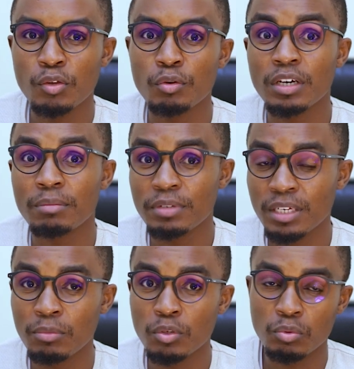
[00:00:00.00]
You can
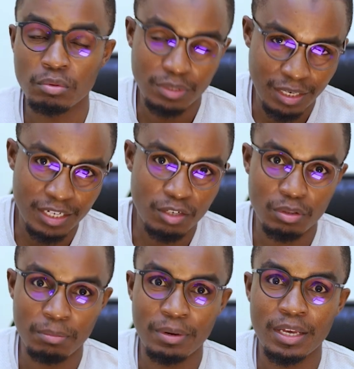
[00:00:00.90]
be able to click
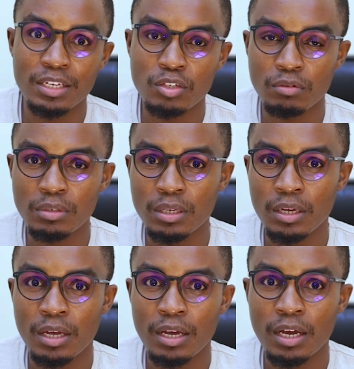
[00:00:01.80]
on the playlist on
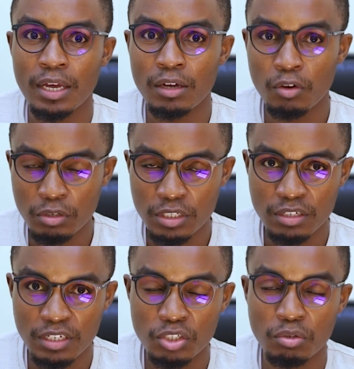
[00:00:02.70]
uh,
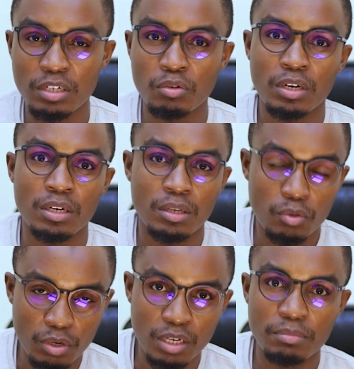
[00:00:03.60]
content creation and you can,
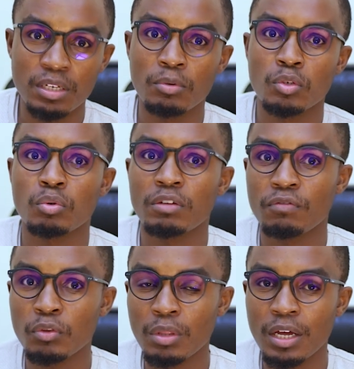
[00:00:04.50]
you can be able to
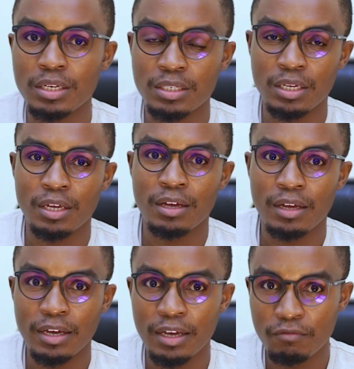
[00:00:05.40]
review that
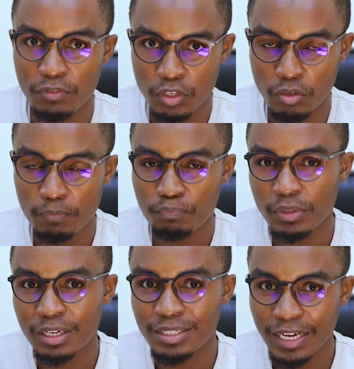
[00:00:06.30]
uh, video
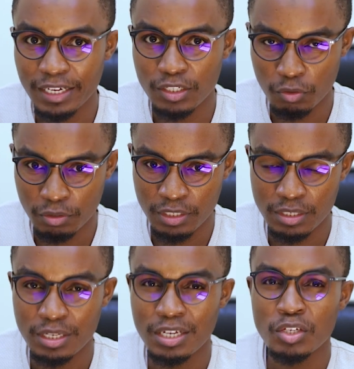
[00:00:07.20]
target
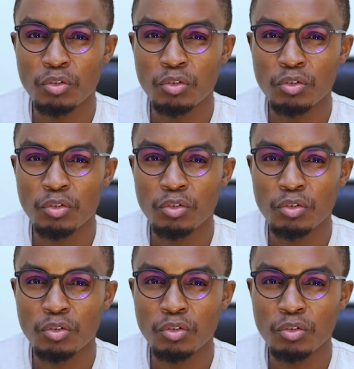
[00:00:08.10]
audience.